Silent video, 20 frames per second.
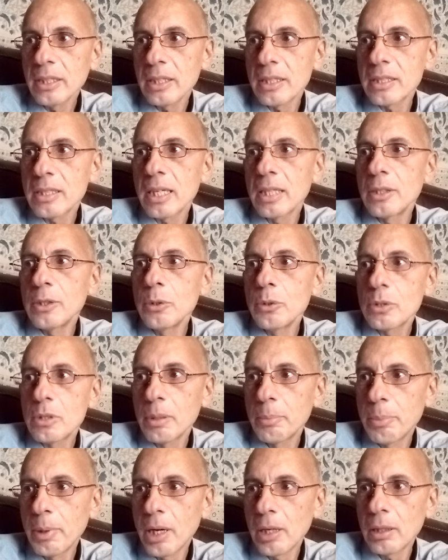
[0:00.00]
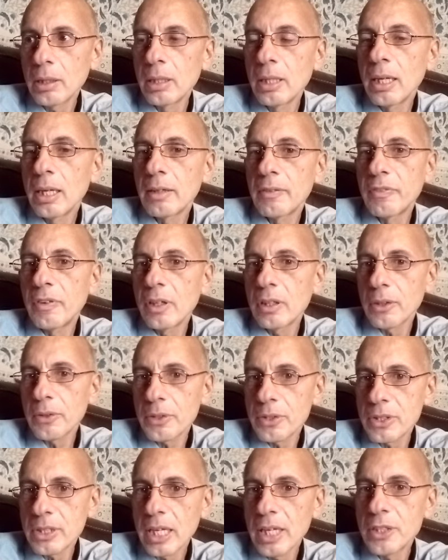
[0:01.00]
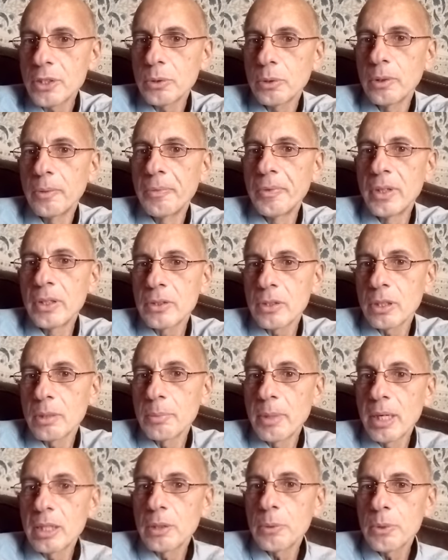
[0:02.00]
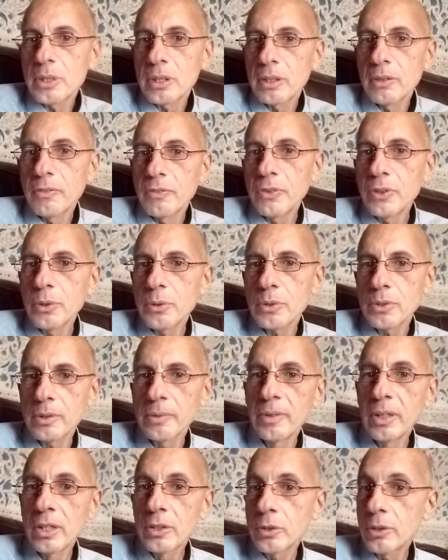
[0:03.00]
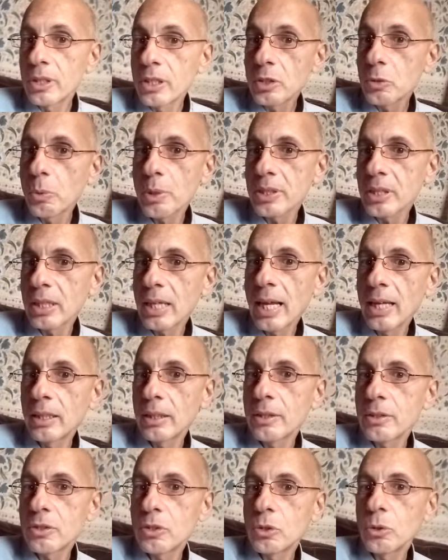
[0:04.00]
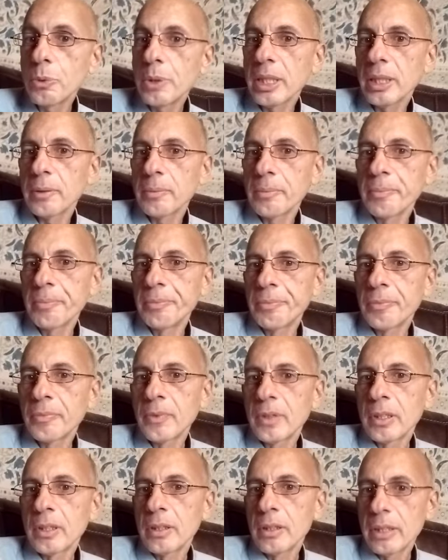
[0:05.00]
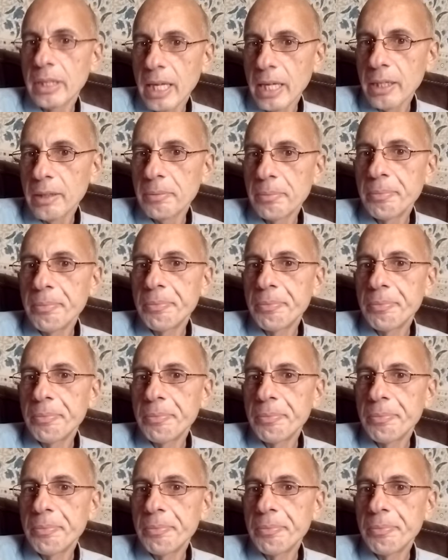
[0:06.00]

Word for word: that said, use the bottle and follow the schedule. So the mother was confused. So this wasn't Ellen's doing. You get it?